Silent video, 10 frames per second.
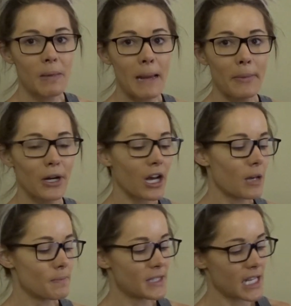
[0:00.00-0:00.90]
paper
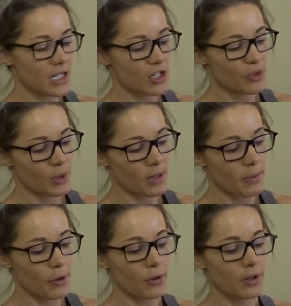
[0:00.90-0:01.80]
cups and you just want
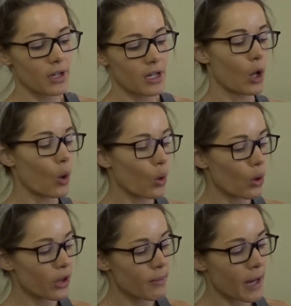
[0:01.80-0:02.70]
to poke a
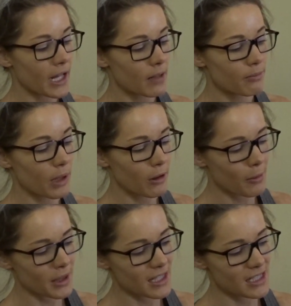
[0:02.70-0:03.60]
hole in the bottom, probably
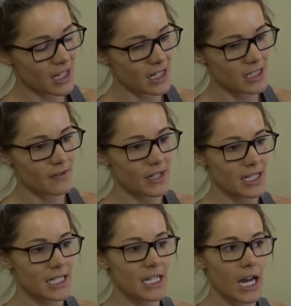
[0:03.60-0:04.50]
about the size of
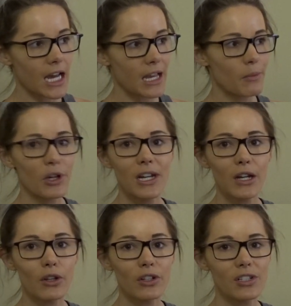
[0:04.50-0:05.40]
a dime or
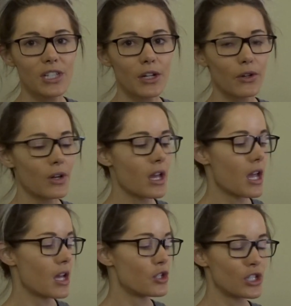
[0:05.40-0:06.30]
nickel or so,
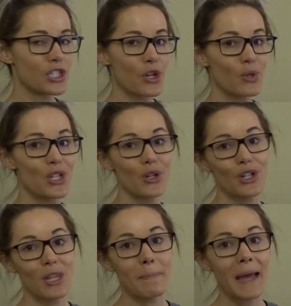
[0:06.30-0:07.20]
just so when you go
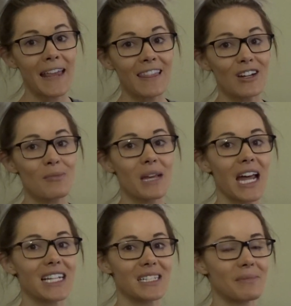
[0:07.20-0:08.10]
to the bathroom, it
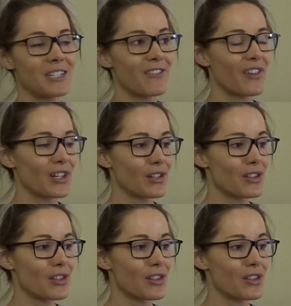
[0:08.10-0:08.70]
has something to funnel